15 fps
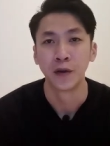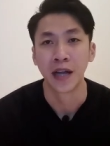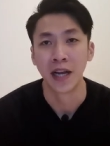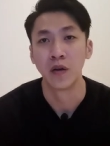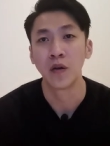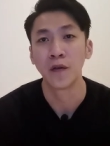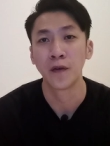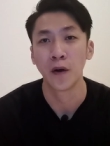You
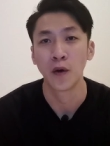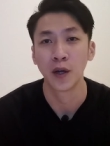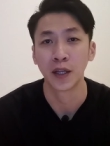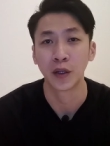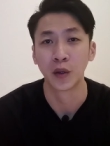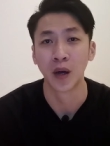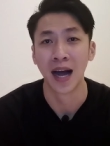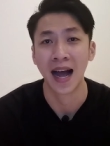can look
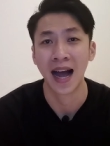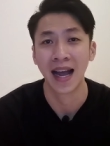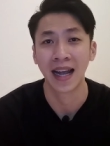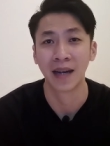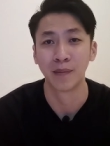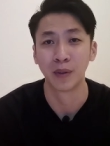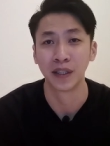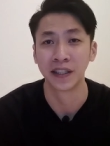forward to
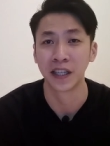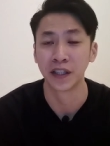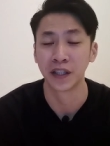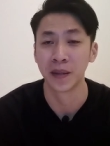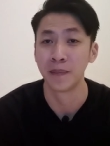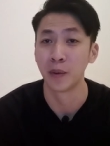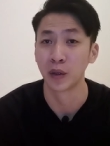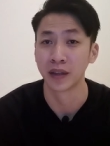high
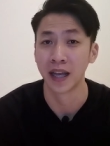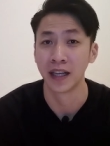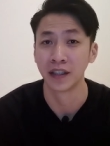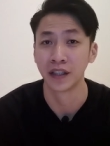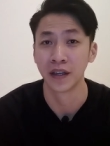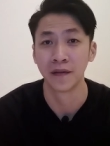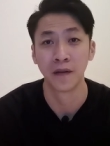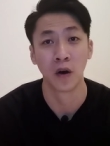appreciation
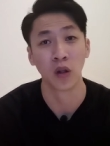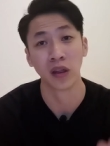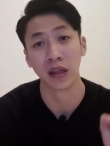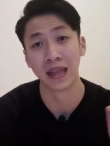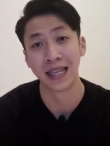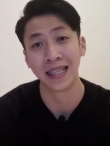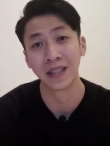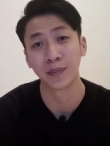potential
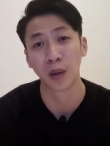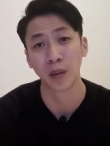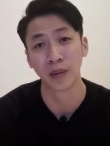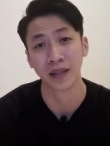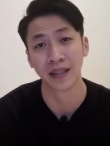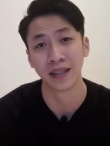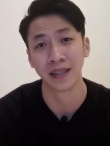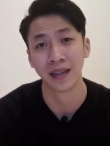for this
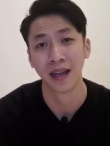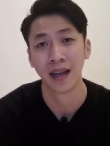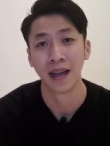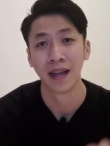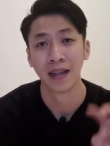property